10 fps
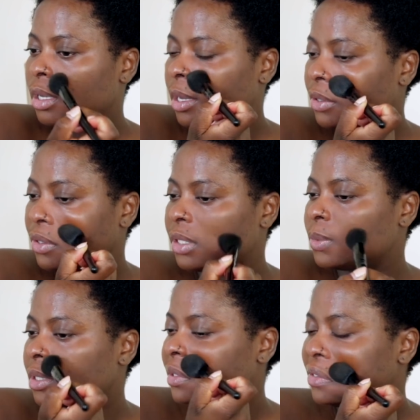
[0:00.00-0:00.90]
And you always
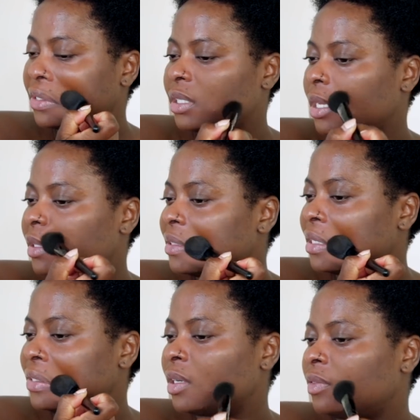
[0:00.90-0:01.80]
want to start at the
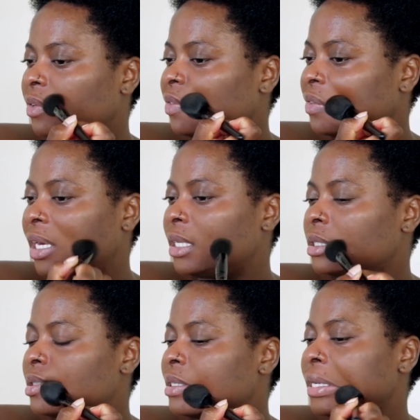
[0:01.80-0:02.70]
center of the
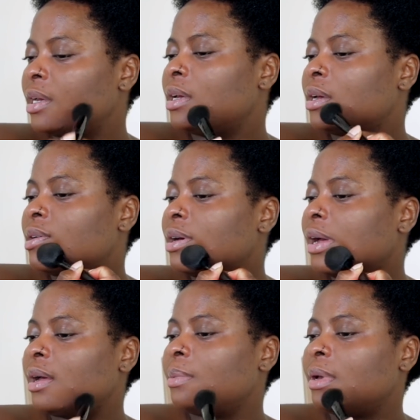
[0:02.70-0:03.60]
face
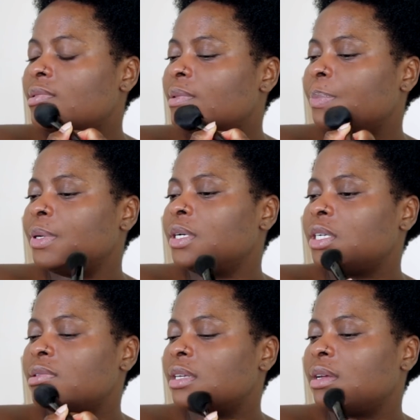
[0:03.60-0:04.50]
and then push
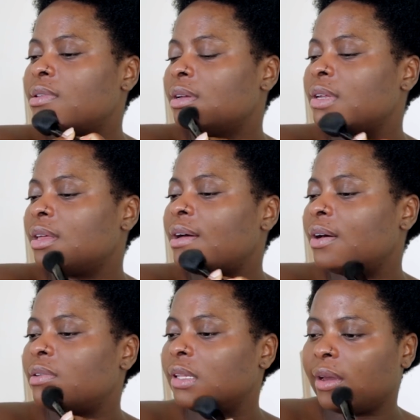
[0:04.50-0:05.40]
it to the
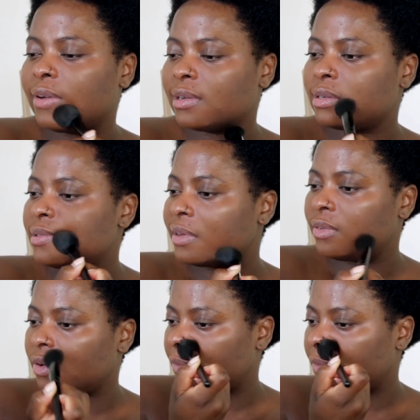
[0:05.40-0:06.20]
outer layers of your